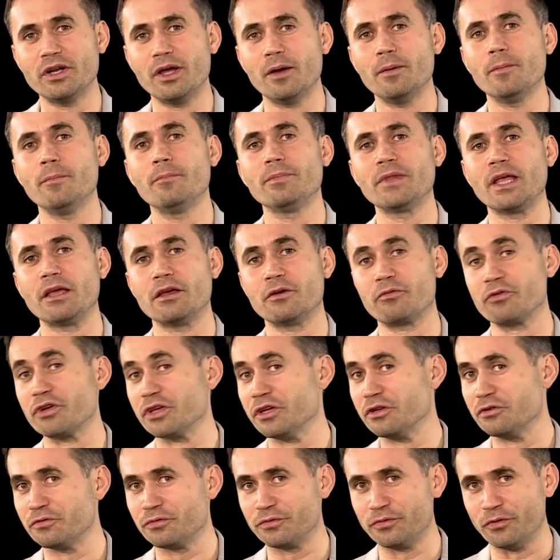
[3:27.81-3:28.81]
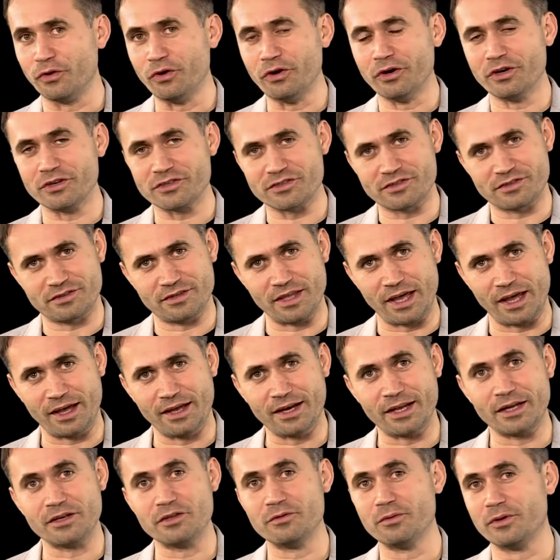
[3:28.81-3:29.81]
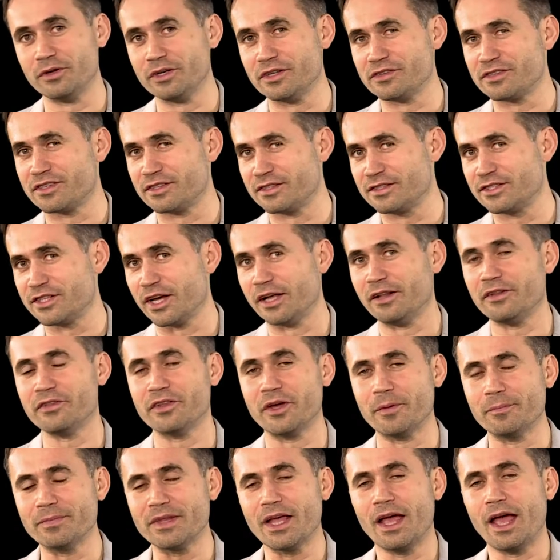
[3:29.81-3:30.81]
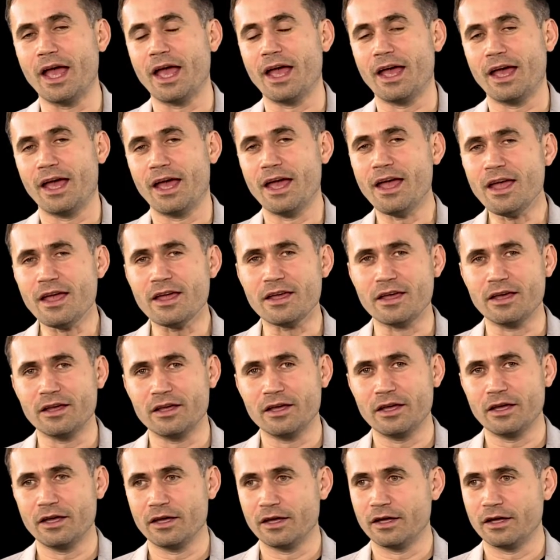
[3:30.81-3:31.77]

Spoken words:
to reinforce that and you want to tell them, hey,